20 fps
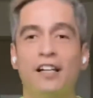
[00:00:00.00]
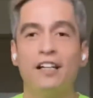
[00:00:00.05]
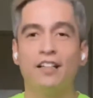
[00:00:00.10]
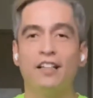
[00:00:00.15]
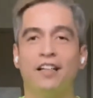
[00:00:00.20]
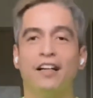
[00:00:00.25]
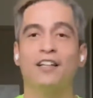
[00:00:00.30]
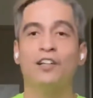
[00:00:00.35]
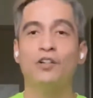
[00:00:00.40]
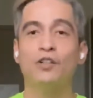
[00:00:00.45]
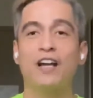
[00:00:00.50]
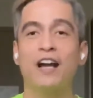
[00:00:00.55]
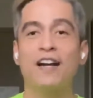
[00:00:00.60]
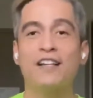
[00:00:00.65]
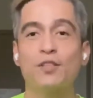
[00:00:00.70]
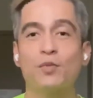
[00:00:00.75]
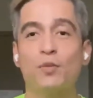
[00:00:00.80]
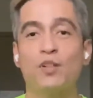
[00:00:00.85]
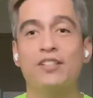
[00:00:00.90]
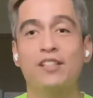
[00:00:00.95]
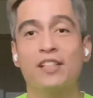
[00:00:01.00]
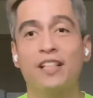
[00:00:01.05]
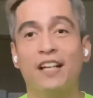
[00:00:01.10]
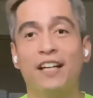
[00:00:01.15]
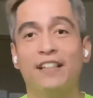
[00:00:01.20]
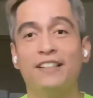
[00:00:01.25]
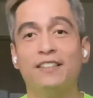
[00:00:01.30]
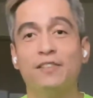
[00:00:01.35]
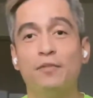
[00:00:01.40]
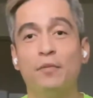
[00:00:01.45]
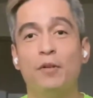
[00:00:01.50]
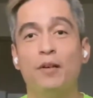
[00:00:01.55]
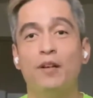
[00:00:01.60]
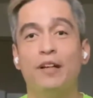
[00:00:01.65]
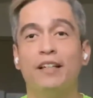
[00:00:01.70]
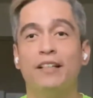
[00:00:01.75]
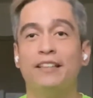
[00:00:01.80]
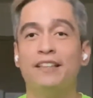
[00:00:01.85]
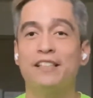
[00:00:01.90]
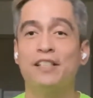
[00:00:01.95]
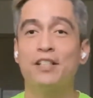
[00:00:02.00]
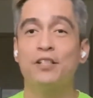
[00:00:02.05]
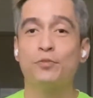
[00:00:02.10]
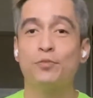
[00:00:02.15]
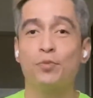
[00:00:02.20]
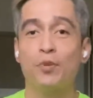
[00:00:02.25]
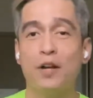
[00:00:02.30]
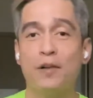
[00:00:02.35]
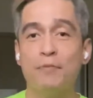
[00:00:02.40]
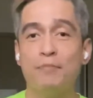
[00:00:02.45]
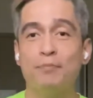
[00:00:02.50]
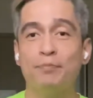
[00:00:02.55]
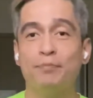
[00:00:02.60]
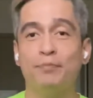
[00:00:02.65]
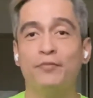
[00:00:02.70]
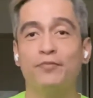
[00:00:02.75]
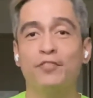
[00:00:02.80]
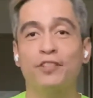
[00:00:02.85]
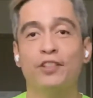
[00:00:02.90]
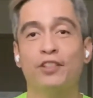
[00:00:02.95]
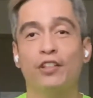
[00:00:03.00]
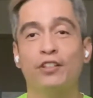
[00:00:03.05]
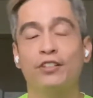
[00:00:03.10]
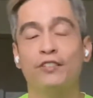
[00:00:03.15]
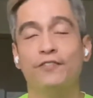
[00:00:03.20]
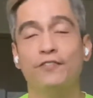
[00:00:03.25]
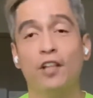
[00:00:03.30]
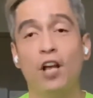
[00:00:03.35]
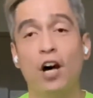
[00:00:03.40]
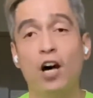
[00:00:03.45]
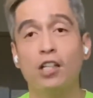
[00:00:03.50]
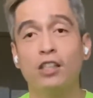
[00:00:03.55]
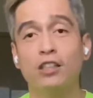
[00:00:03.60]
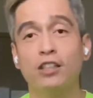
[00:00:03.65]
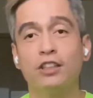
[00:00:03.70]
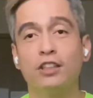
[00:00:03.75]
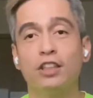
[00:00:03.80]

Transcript: Hello guys, once again, this is Brem for another vlog.